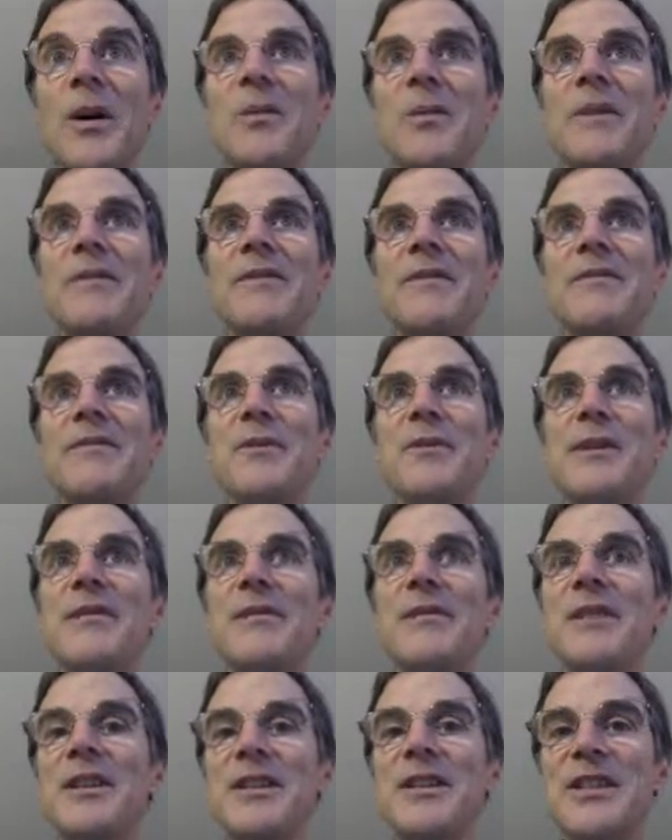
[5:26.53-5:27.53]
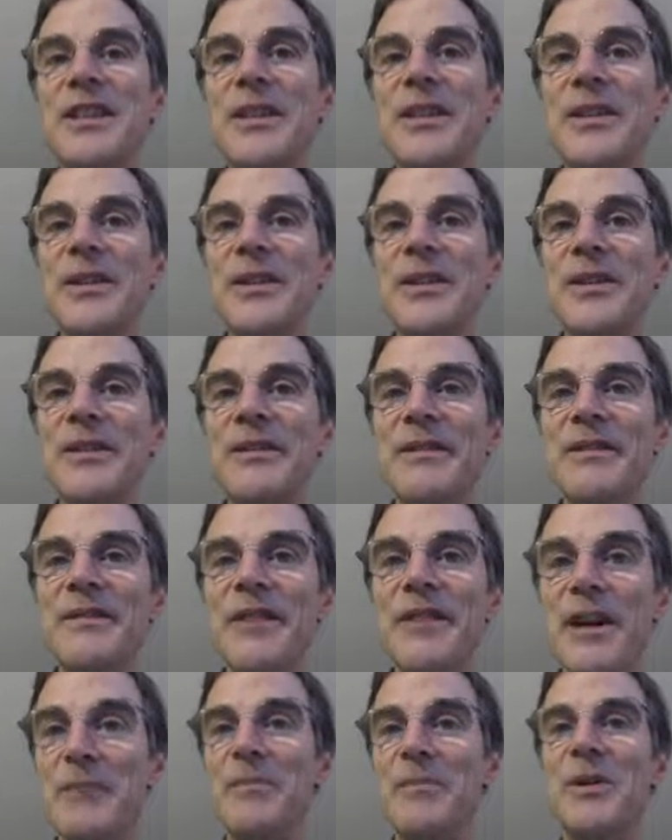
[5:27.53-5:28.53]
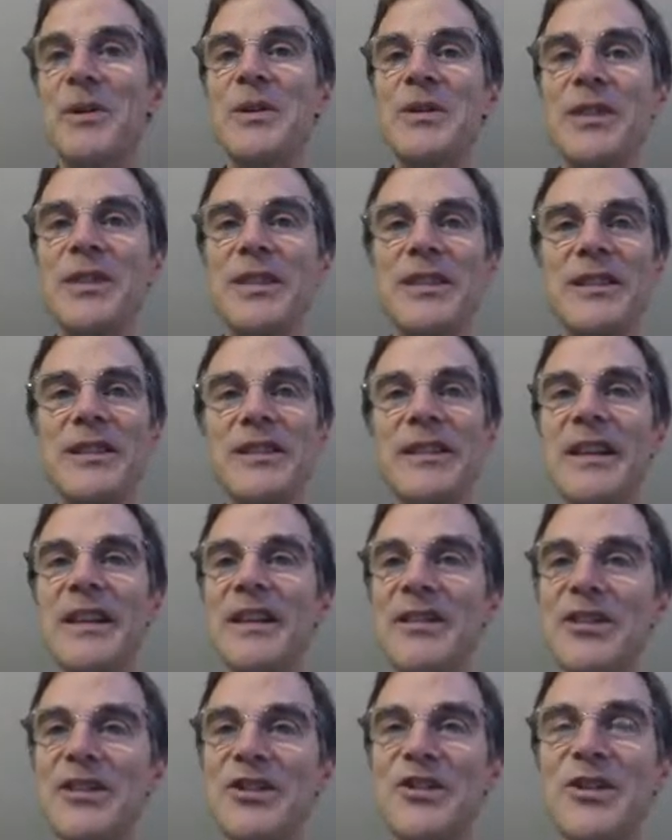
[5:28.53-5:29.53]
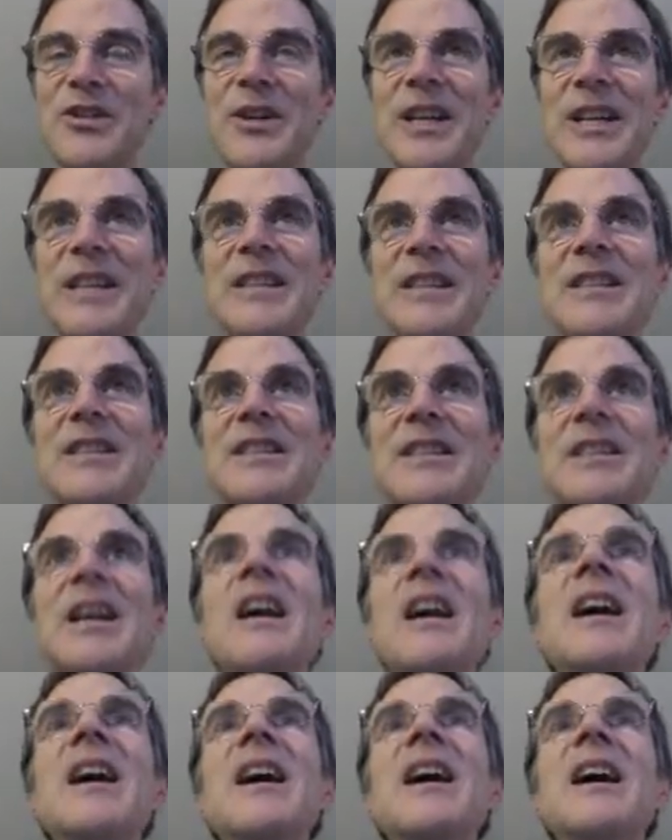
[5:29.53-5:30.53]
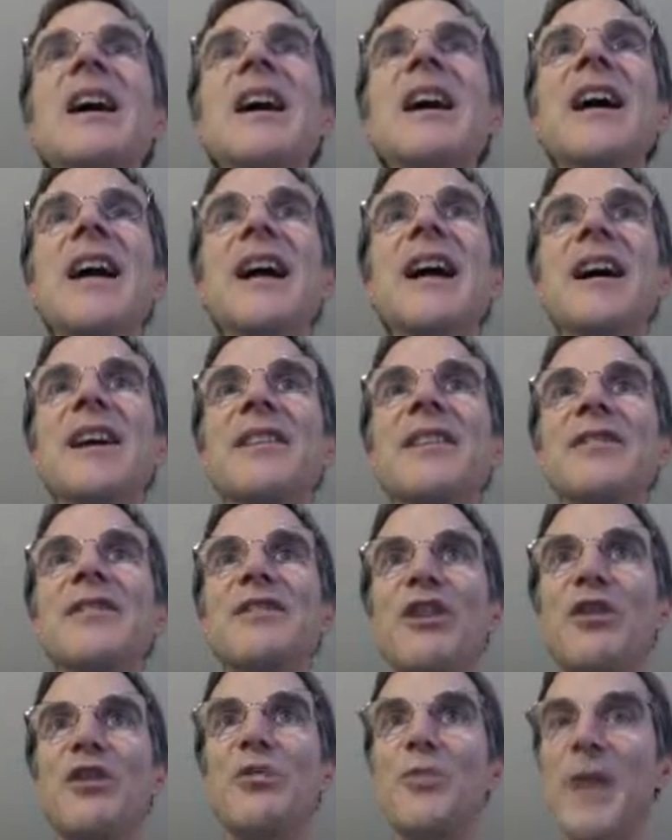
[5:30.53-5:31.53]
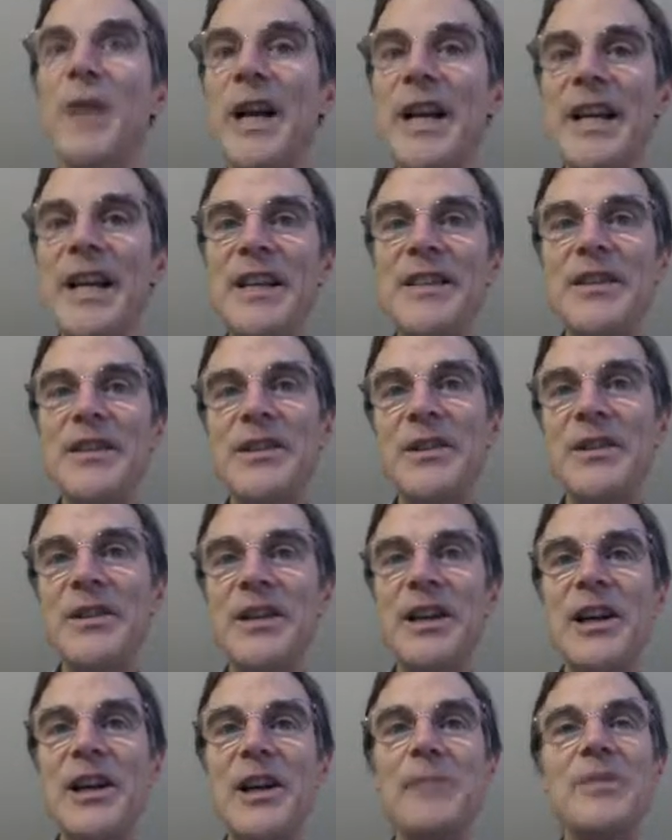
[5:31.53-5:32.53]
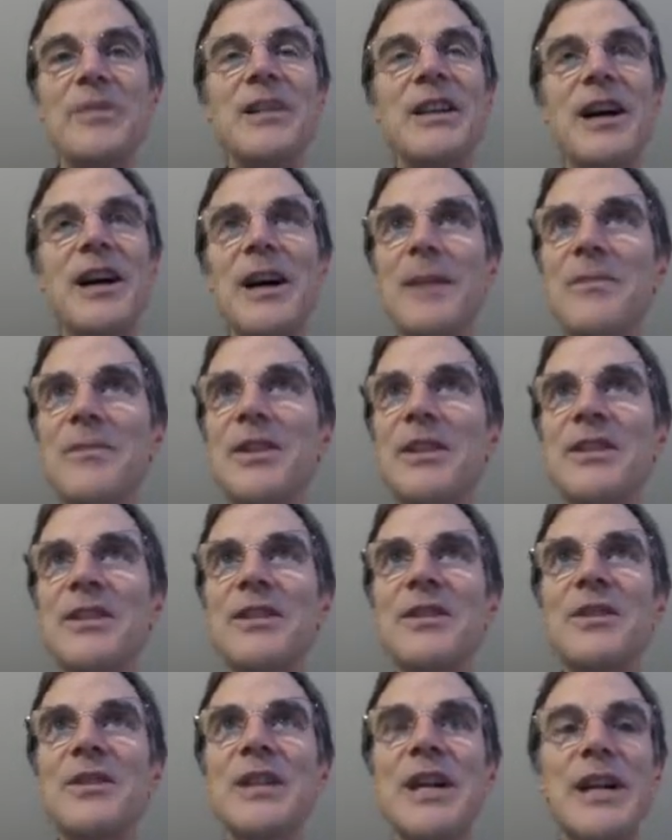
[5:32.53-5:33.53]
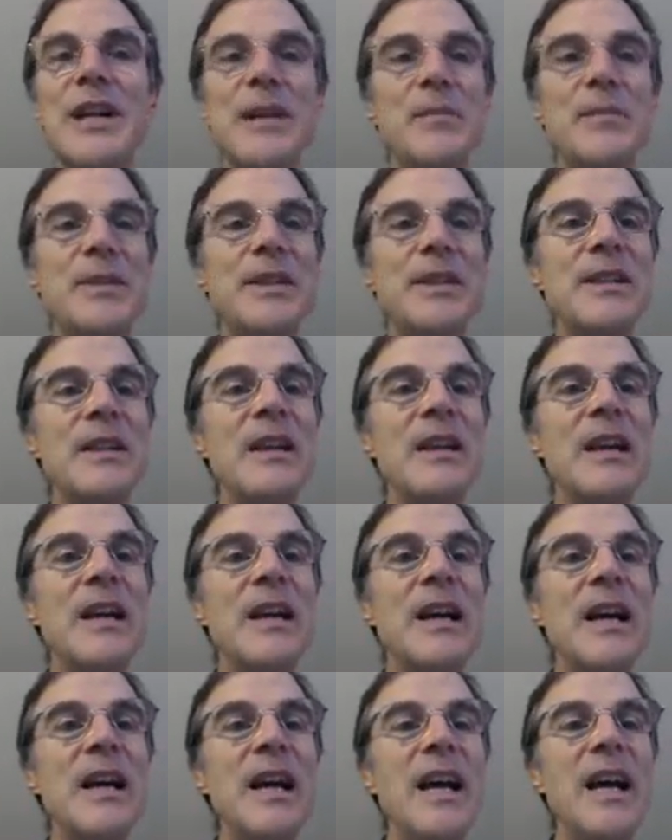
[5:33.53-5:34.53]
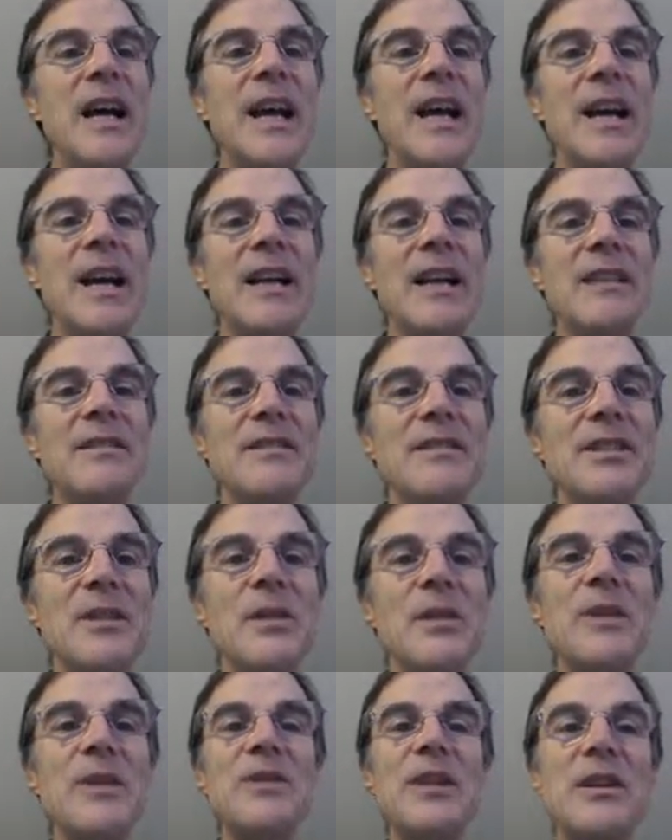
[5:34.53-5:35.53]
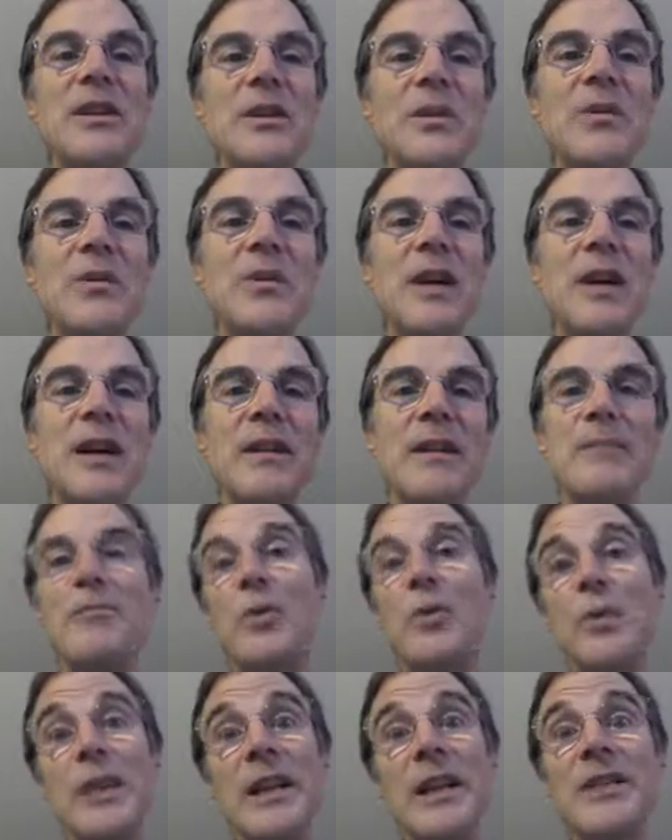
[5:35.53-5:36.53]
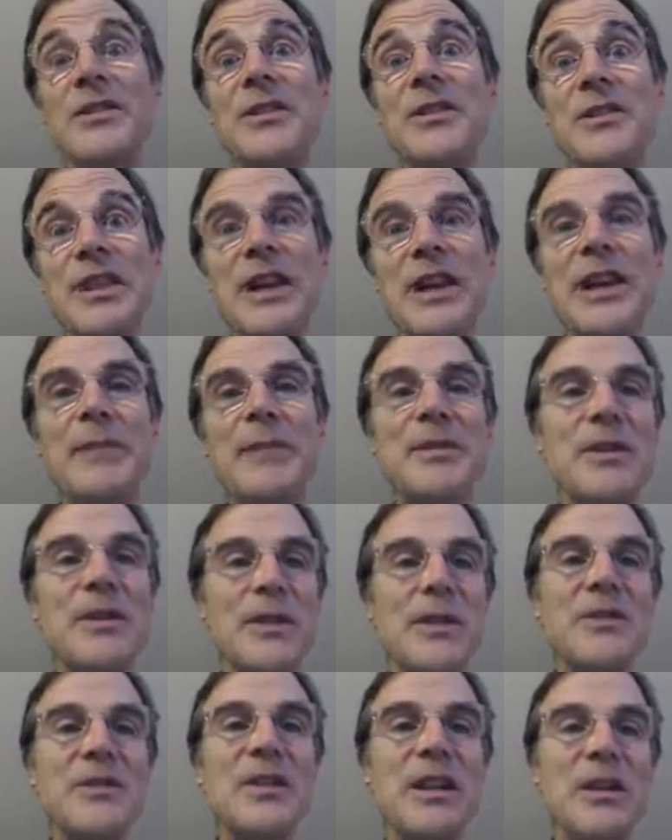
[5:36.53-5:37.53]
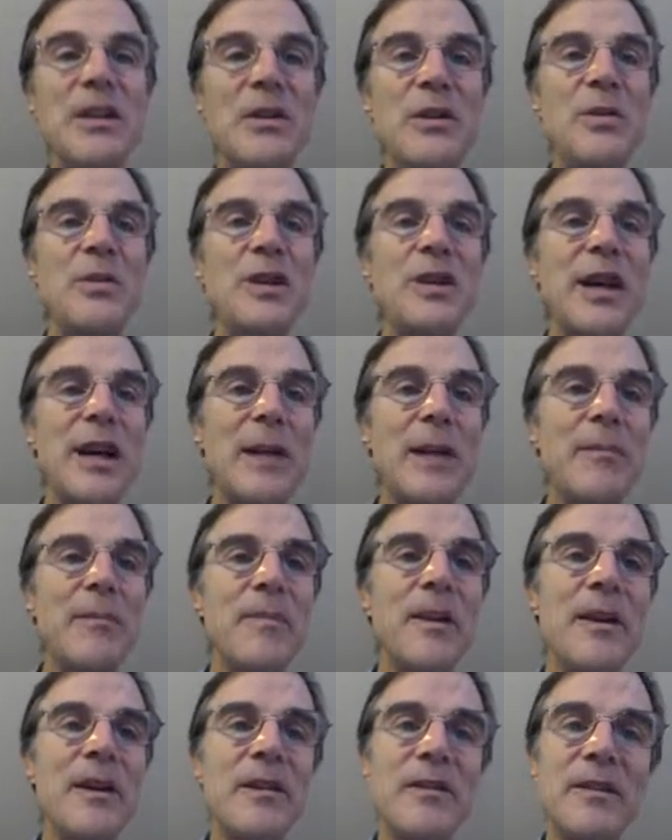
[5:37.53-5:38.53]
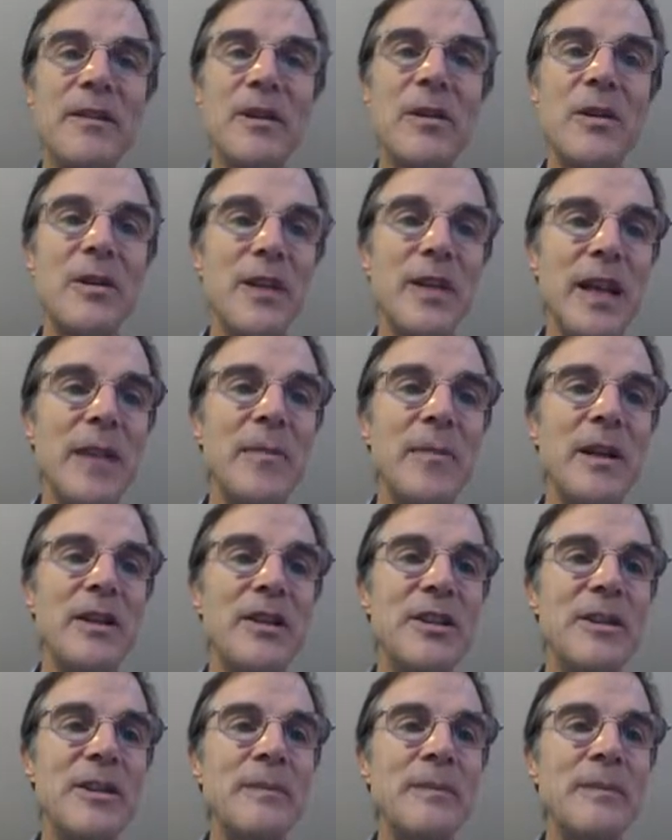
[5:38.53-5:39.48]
We've, we've considered numbers and strings and arrays are types, objects are types. And so here's a new, booleans are types, so here's a new type uh, called image.